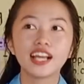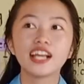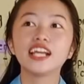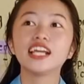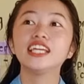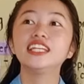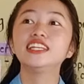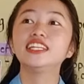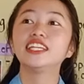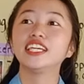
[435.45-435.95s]

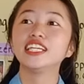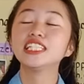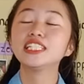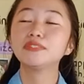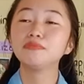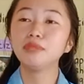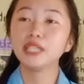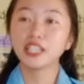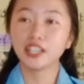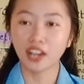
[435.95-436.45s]
It is
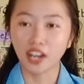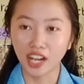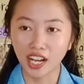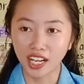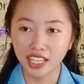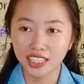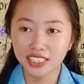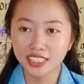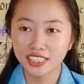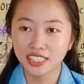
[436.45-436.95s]

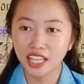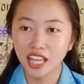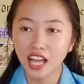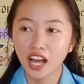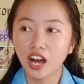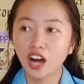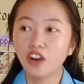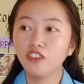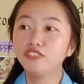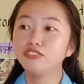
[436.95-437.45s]
because
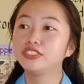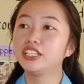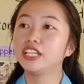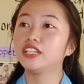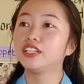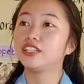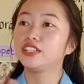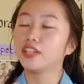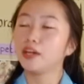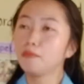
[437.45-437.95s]
of the
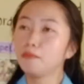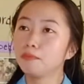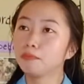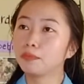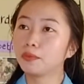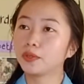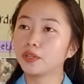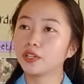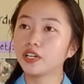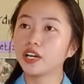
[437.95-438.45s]

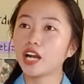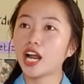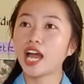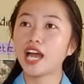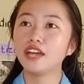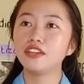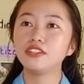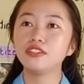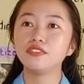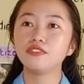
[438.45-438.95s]
number
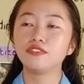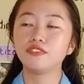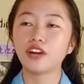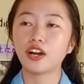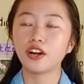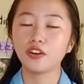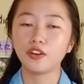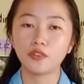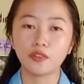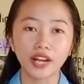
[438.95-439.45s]
and
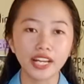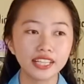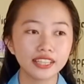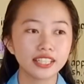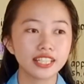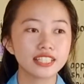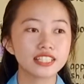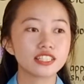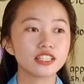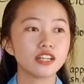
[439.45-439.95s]

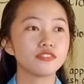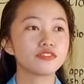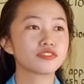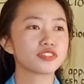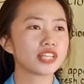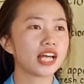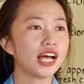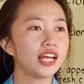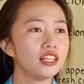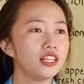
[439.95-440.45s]
varieties of
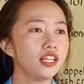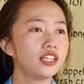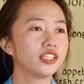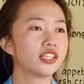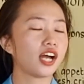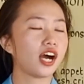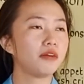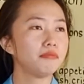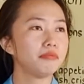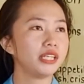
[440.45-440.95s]
salad
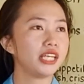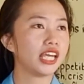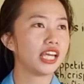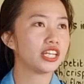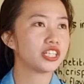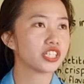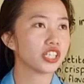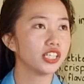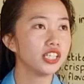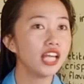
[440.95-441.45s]

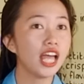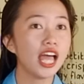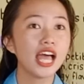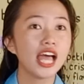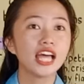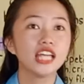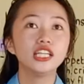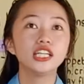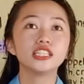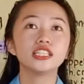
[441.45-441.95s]
combination
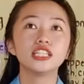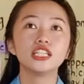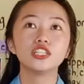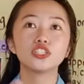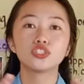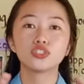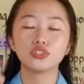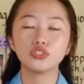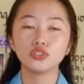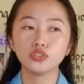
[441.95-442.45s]
that
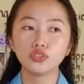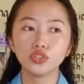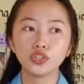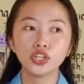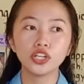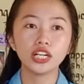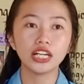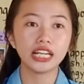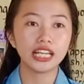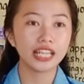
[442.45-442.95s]
is
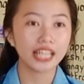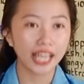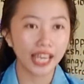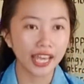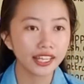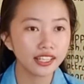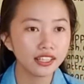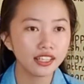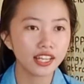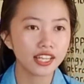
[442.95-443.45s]
nearly
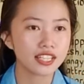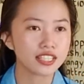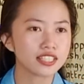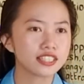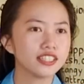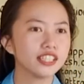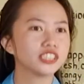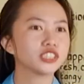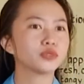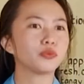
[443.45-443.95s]
endless.
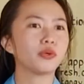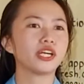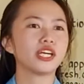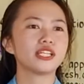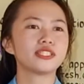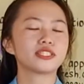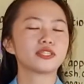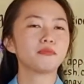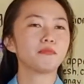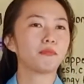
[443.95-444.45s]
That's why
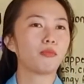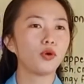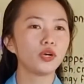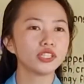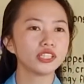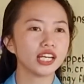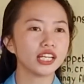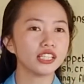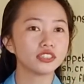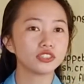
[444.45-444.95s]
it's
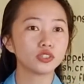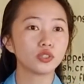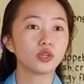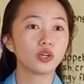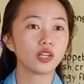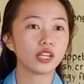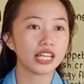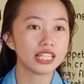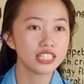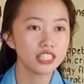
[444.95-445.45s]
important to
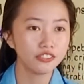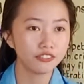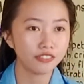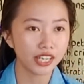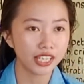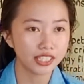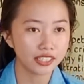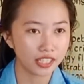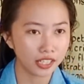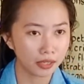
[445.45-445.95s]

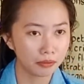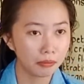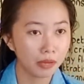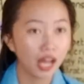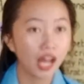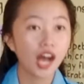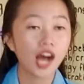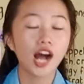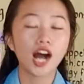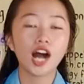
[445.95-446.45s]
classify them
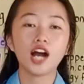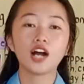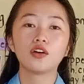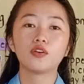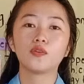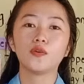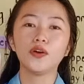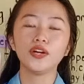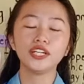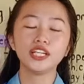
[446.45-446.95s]

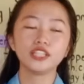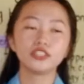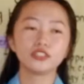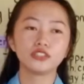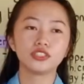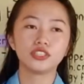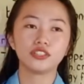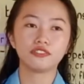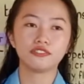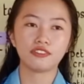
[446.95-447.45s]
according to
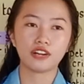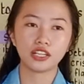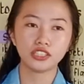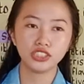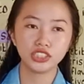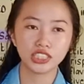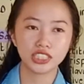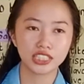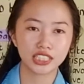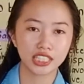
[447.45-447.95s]
their
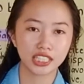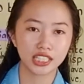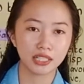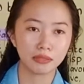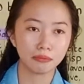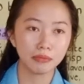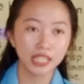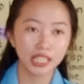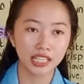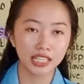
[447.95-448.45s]
functions in the
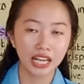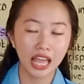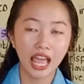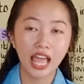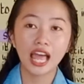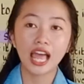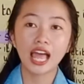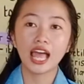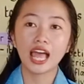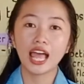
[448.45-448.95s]
meal
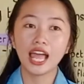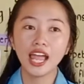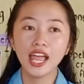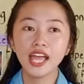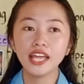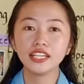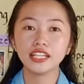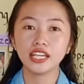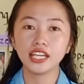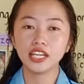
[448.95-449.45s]

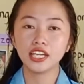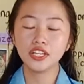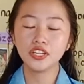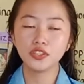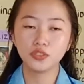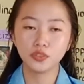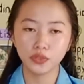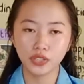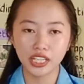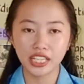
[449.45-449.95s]
and
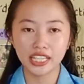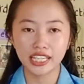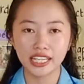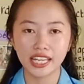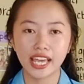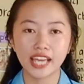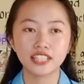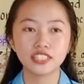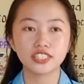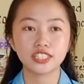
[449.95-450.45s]

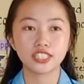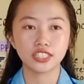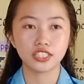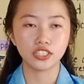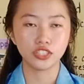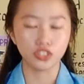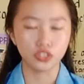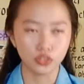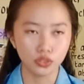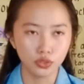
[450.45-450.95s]
ingredients
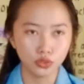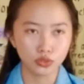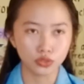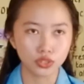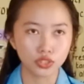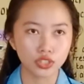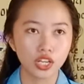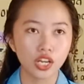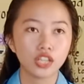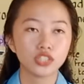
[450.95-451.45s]

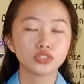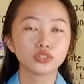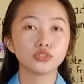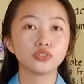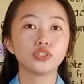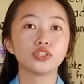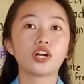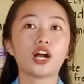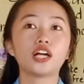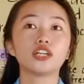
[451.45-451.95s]
used. So
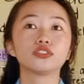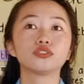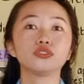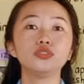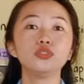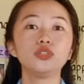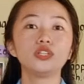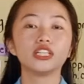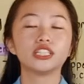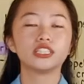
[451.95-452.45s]
there are
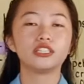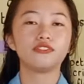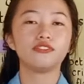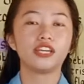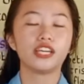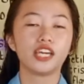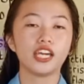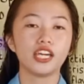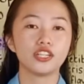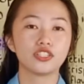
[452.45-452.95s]
two
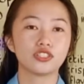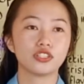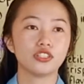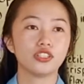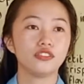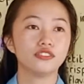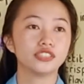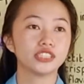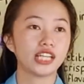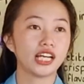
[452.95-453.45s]
classifications
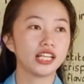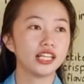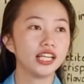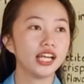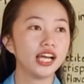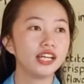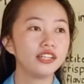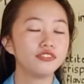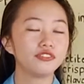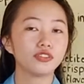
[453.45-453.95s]
of
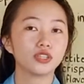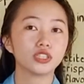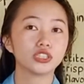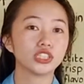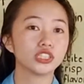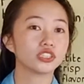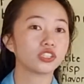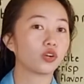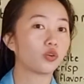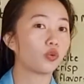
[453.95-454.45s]
salad. First
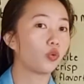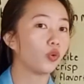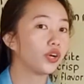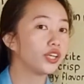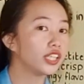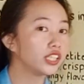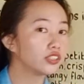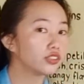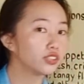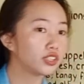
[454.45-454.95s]
is
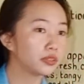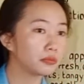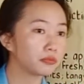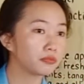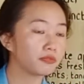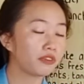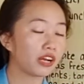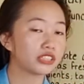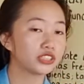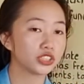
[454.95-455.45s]
according to their
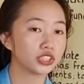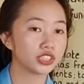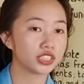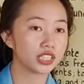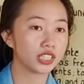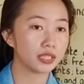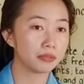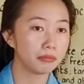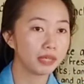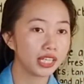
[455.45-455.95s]
functions in
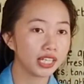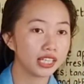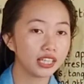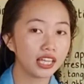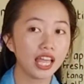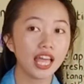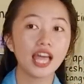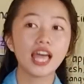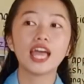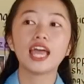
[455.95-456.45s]
the meal
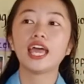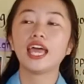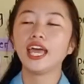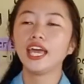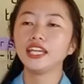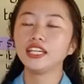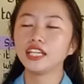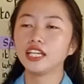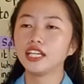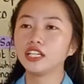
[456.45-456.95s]

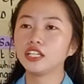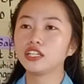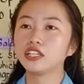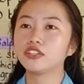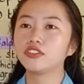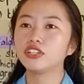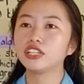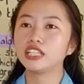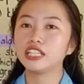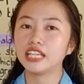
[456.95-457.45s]
and
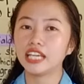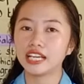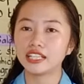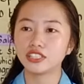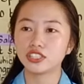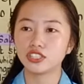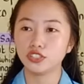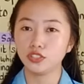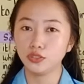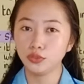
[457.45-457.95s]

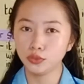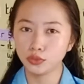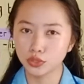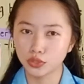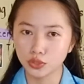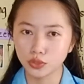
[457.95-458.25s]
ingredients used.